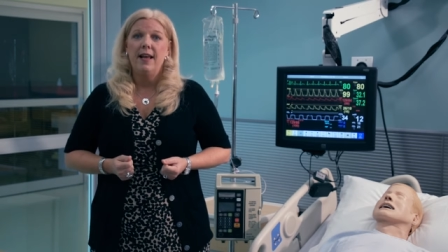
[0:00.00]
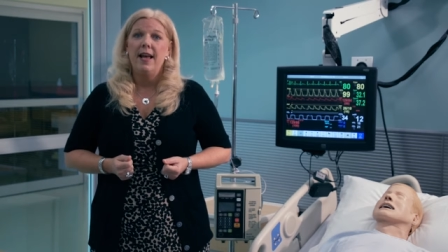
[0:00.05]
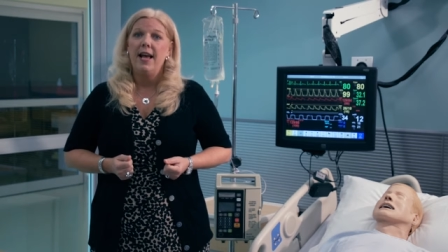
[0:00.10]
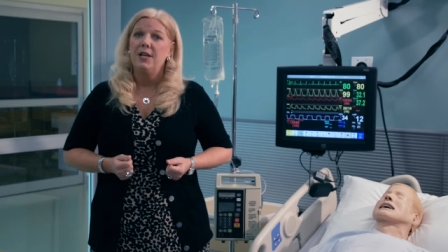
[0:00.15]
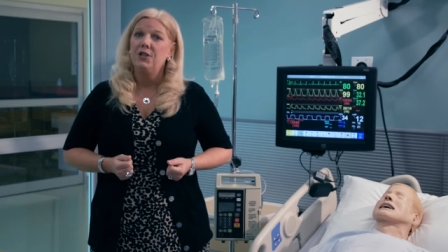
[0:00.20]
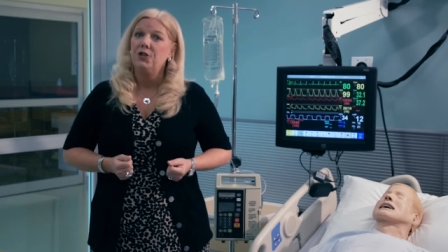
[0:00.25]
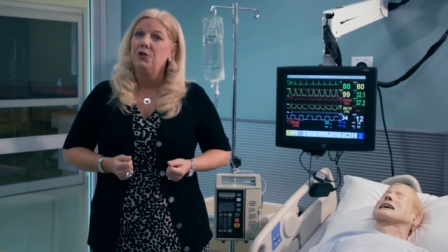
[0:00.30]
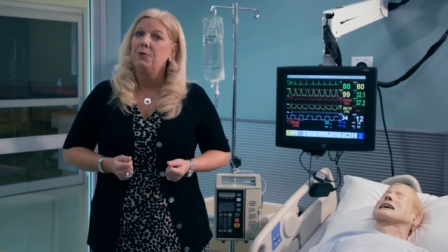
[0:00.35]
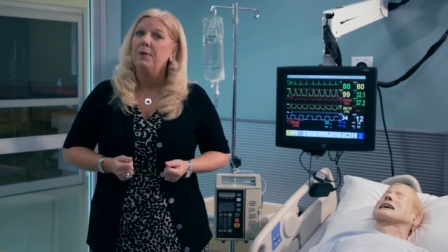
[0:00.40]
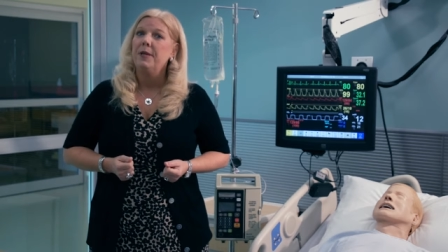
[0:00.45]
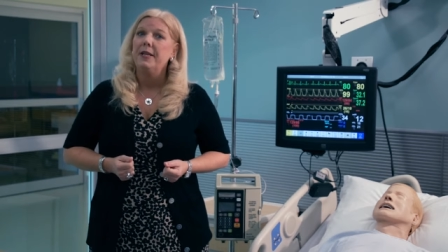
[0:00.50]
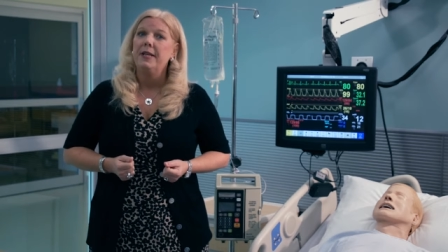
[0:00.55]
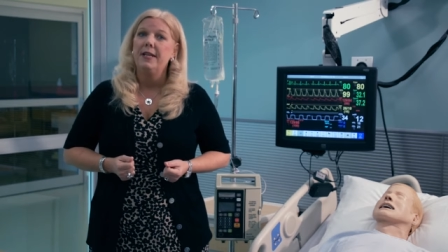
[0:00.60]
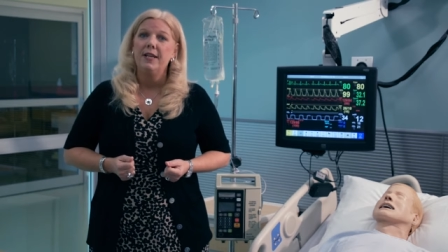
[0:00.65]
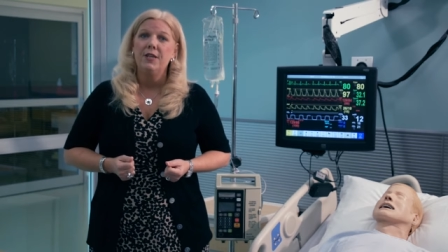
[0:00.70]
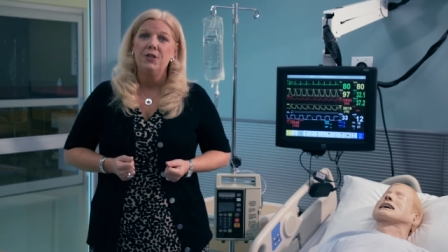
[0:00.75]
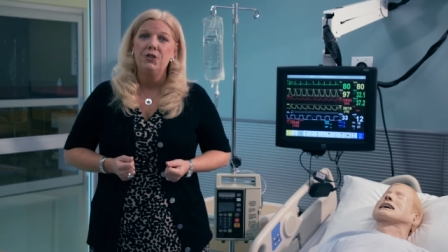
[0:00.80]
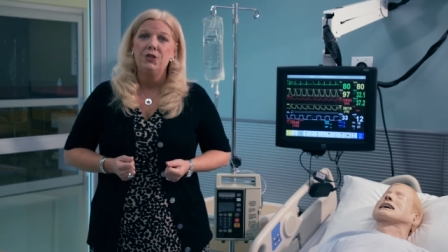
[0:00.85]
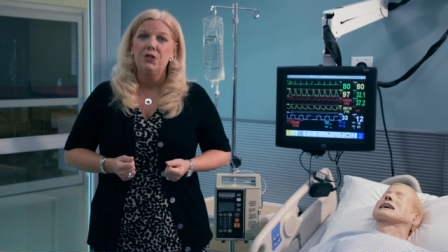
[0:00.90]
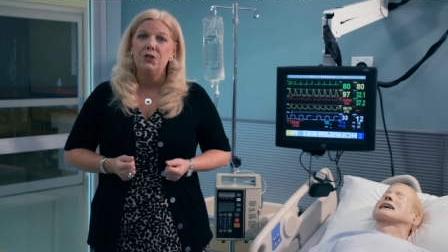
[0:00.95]
as you
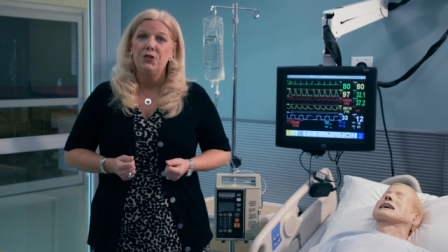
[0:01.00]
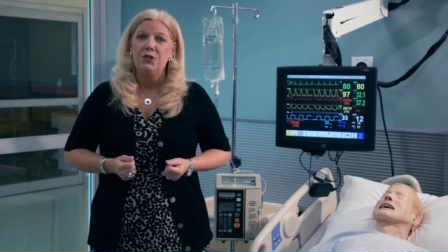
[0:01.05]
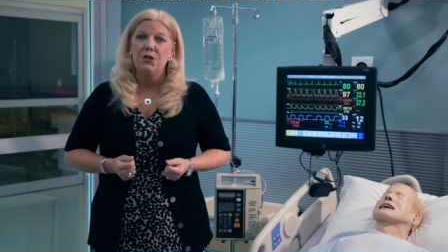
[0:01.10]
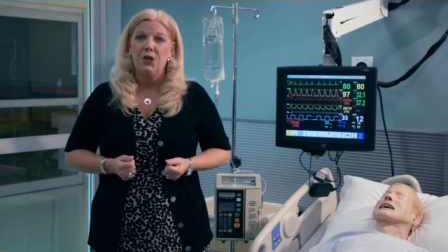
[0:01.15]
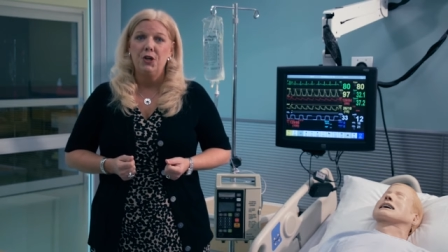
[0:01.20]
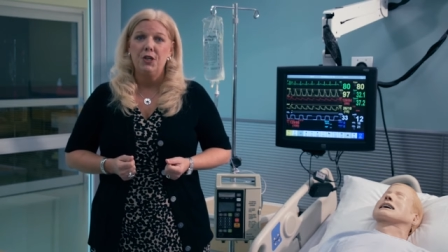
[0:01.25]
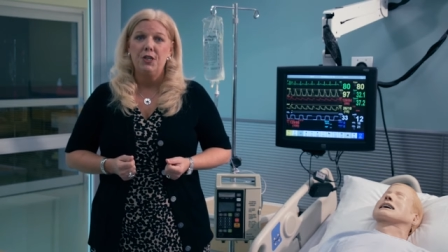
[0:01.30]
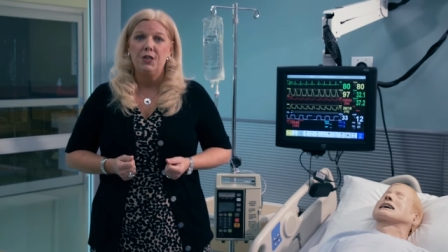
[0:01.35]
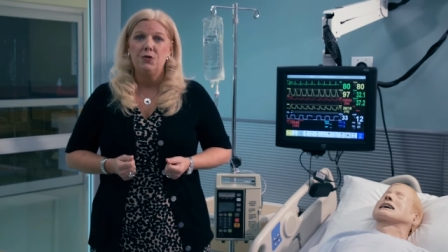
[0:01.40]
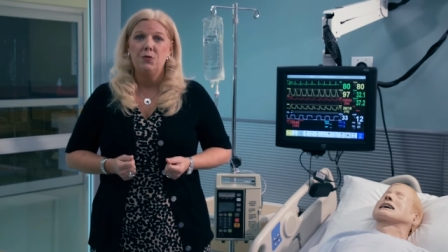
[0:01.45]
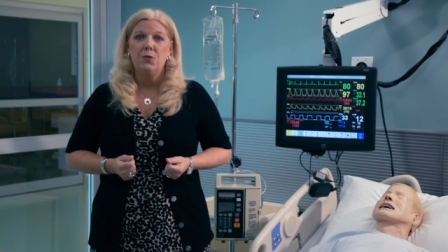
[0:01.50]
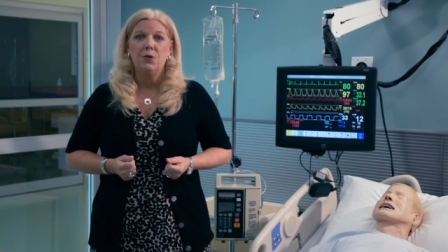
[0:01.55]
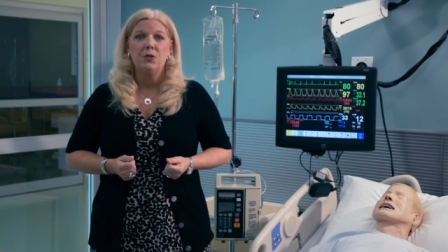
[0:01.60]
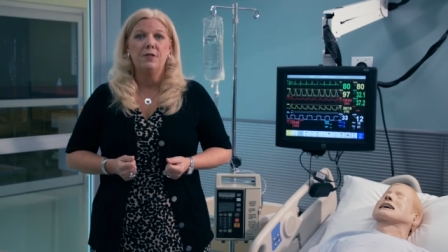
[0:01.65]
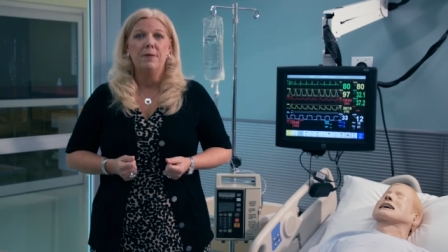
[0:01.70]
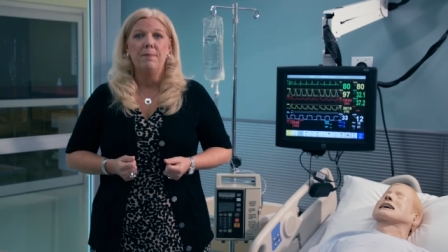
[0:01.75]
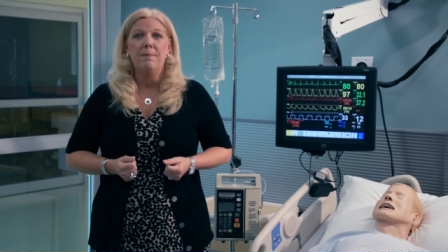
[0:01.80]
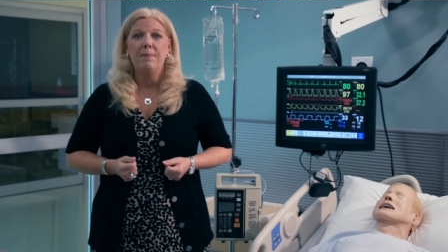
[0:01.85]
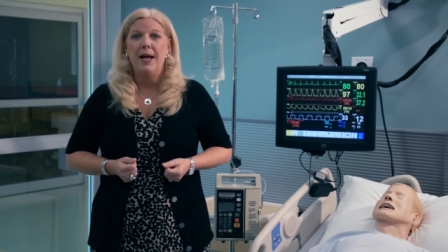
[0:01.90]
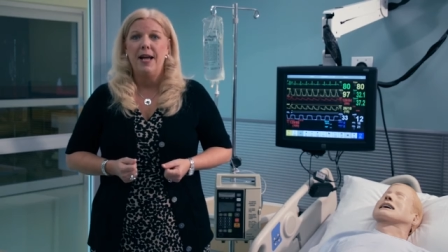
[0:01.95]
begin your journey
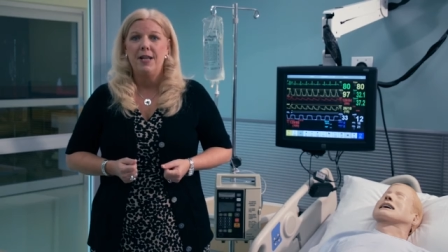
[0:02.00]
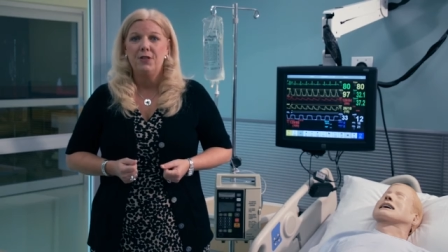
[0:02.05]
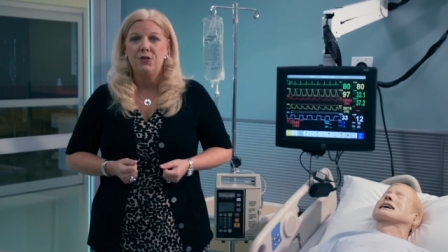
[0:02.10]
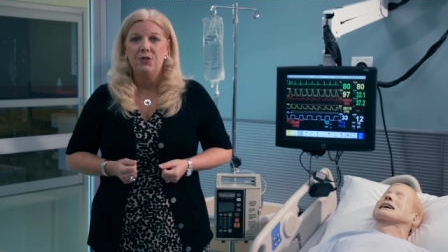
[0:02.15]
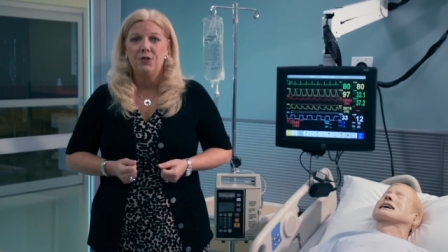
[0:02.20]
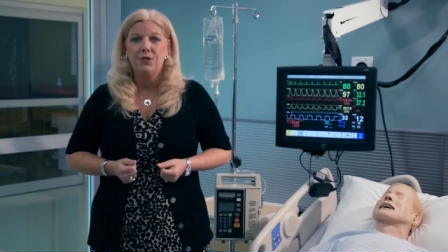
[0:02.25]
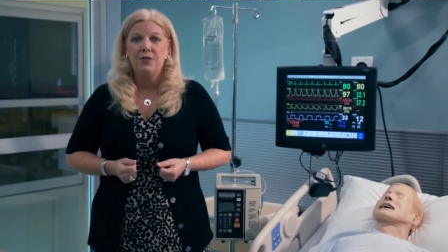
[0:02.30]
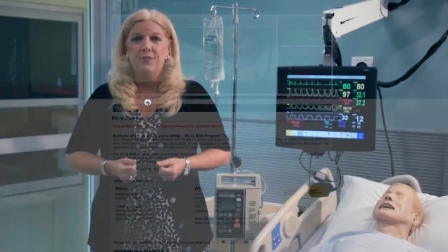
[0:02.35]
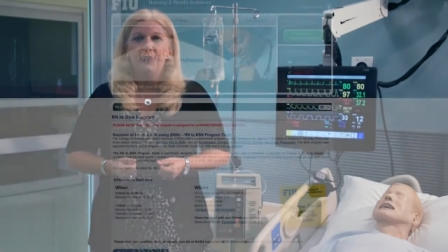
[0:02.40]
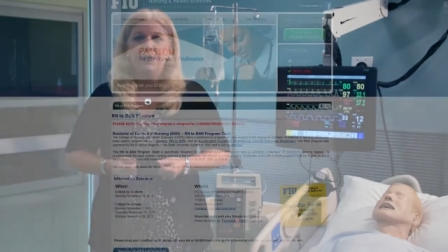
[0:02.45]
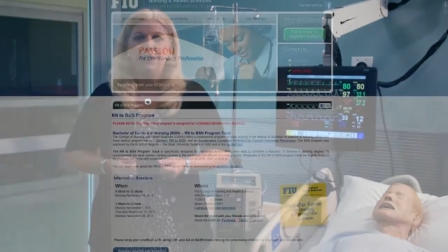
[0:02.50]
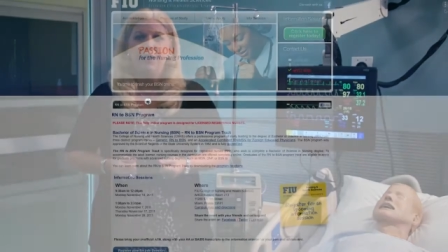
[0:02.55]
towards a Bachelor's of